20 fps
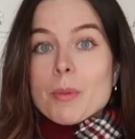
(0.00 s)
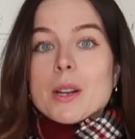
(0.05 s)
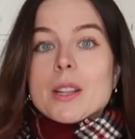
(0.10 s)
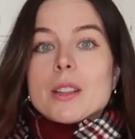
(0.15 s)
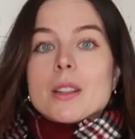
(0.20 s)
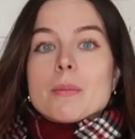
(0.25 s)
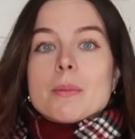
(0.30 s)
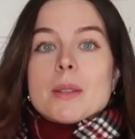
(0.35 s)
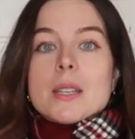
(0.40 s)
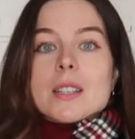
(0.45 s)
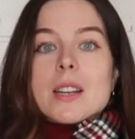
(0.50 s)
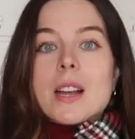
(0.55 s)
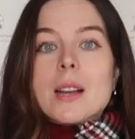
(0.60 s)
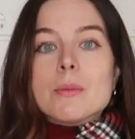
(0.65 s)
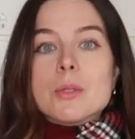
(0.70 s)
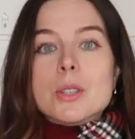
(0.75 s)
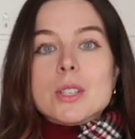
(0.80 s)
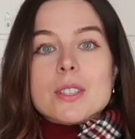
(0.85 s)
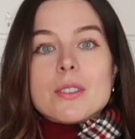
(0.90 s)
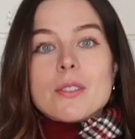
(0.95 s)
but in the
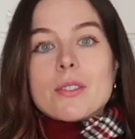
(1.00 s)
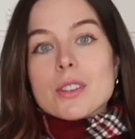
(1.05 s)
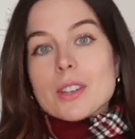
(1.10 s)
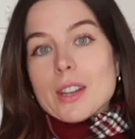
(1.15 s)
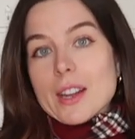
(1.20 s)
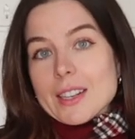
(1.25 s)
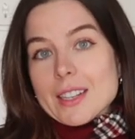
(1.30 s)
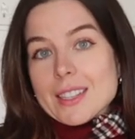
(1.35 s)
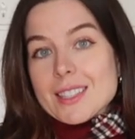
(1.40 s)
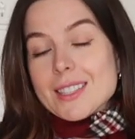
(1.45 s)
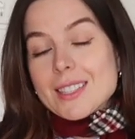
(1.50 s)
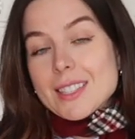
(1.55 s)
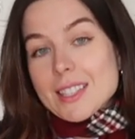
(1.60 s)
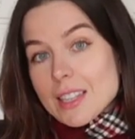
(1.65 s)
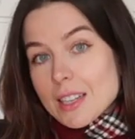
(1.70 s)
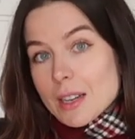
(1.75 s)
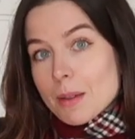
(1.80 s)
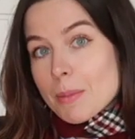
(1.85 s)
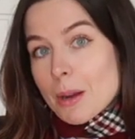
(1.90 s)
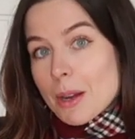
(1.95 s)
meantime, just kind of
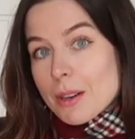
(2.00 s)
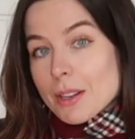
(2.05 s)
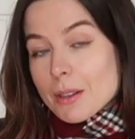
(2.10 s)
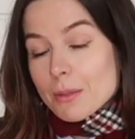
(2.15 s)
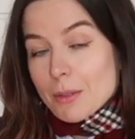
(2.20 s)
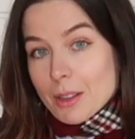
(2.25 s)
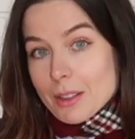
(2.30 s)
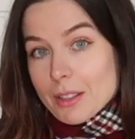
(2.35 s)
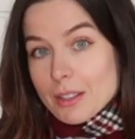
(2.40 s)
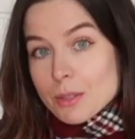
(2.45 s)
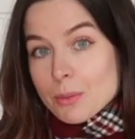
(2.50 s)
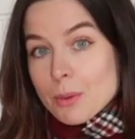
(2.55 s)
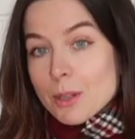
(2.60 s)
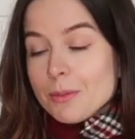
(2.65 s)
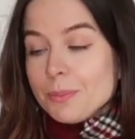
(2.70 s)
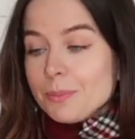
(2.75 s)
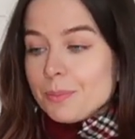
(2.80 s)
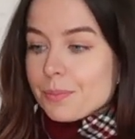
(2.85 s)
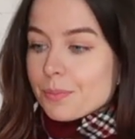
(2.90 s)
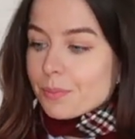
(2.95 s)
seeing about it with this
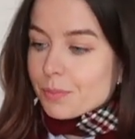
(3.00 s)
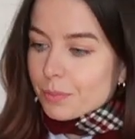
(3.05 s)
one.